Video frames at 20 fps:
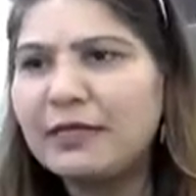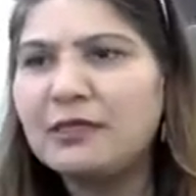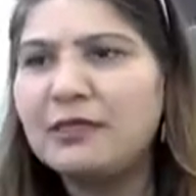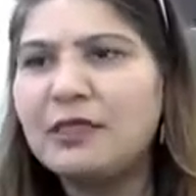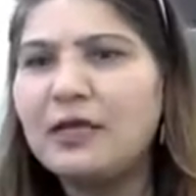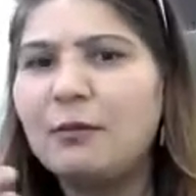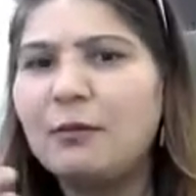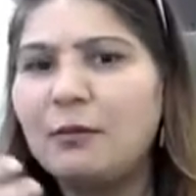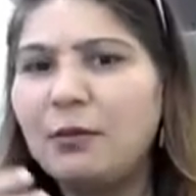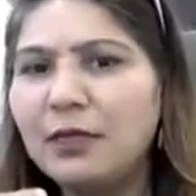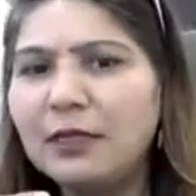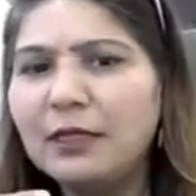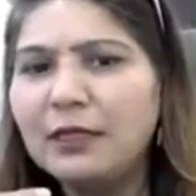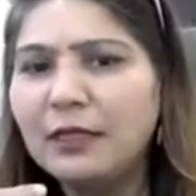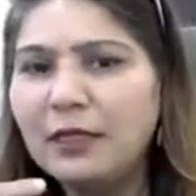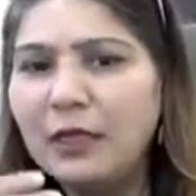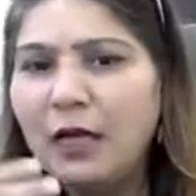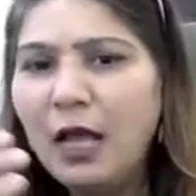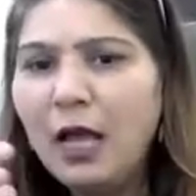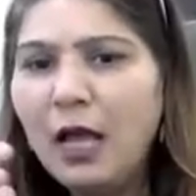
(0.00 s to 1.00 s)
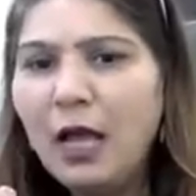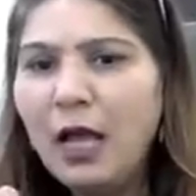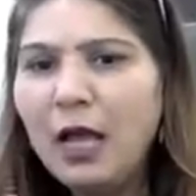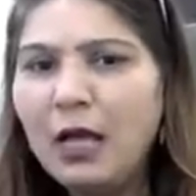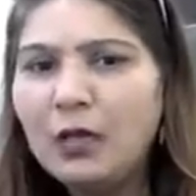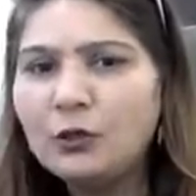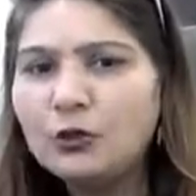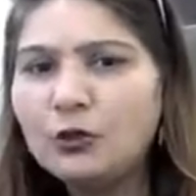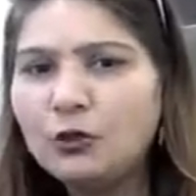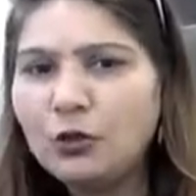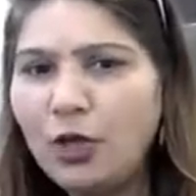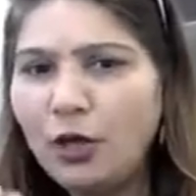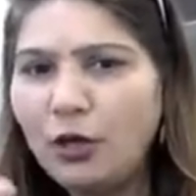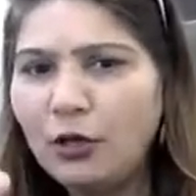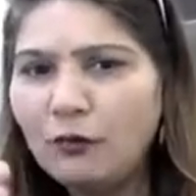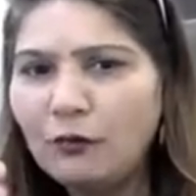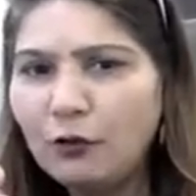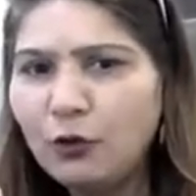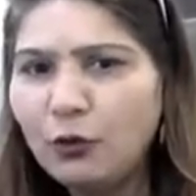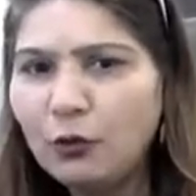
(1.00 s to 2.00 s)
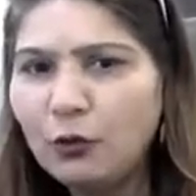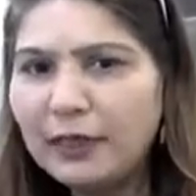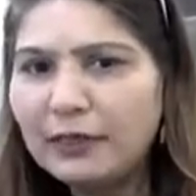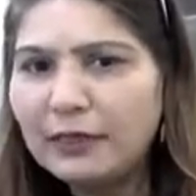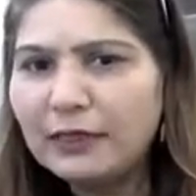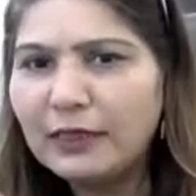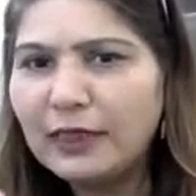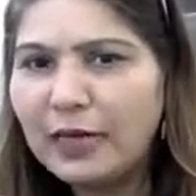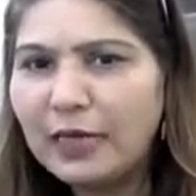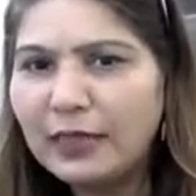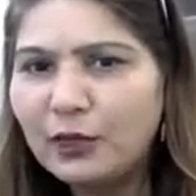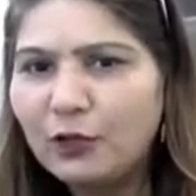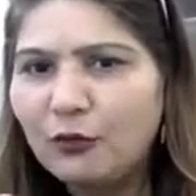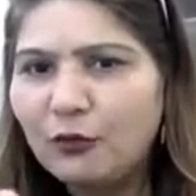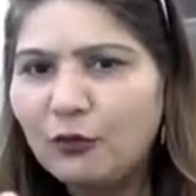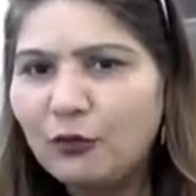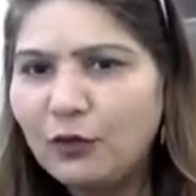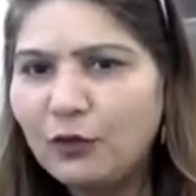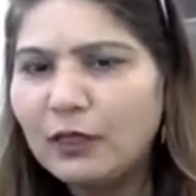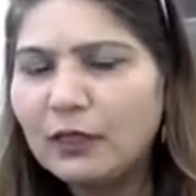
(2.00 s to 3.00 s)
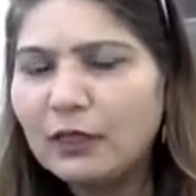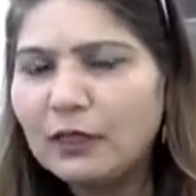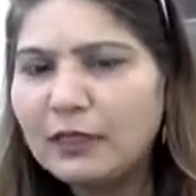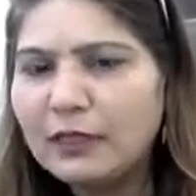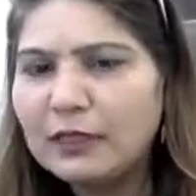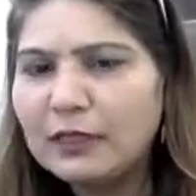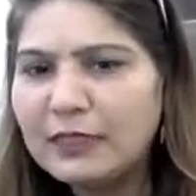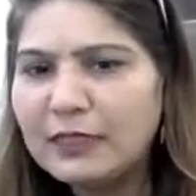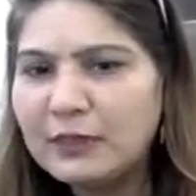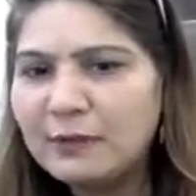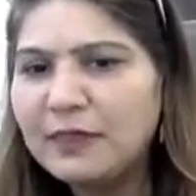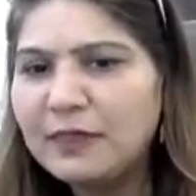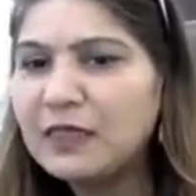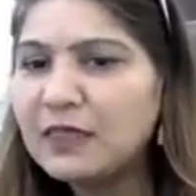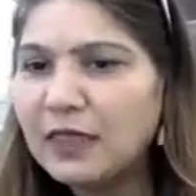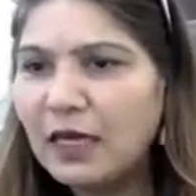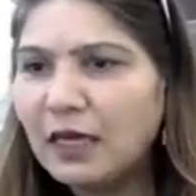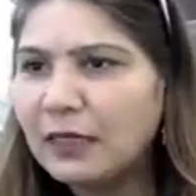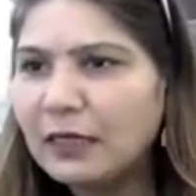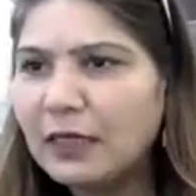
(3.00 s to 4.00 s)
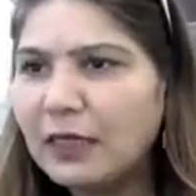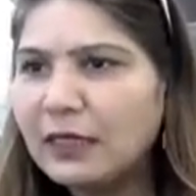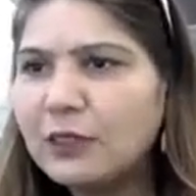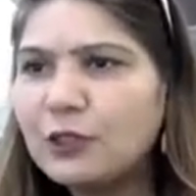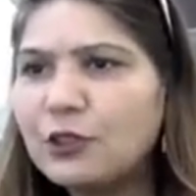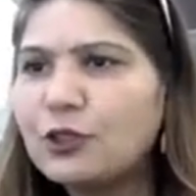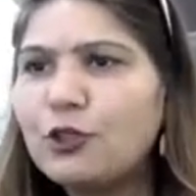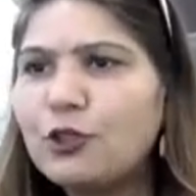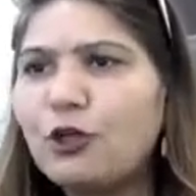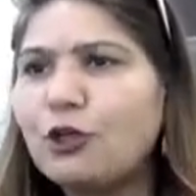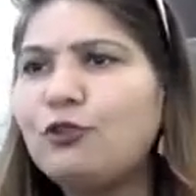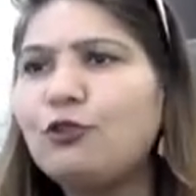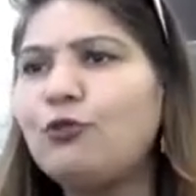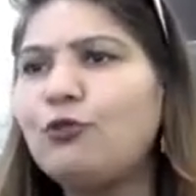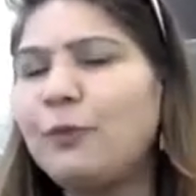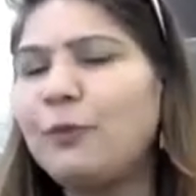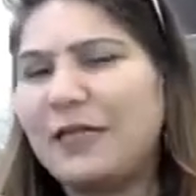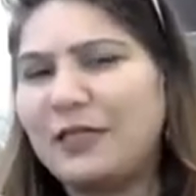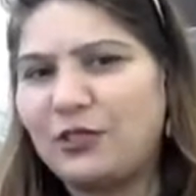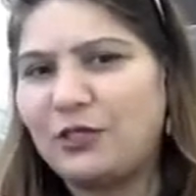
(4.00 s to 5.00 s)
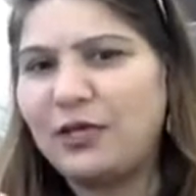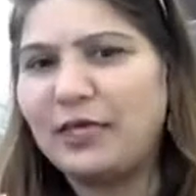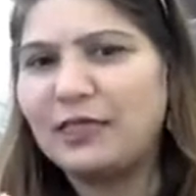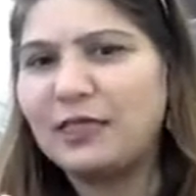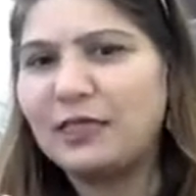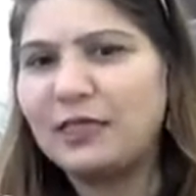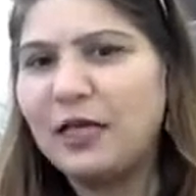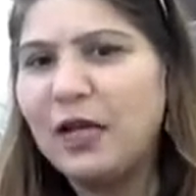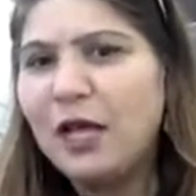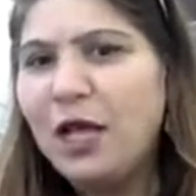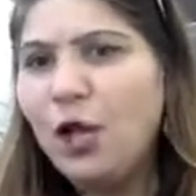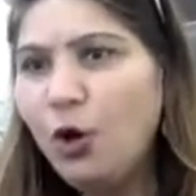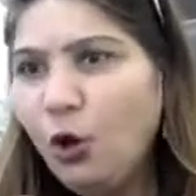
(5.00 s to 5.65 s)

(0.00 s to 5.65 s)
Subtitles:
they're burdened. So now if you look at the kind of work has been done, it's not too pressurizing.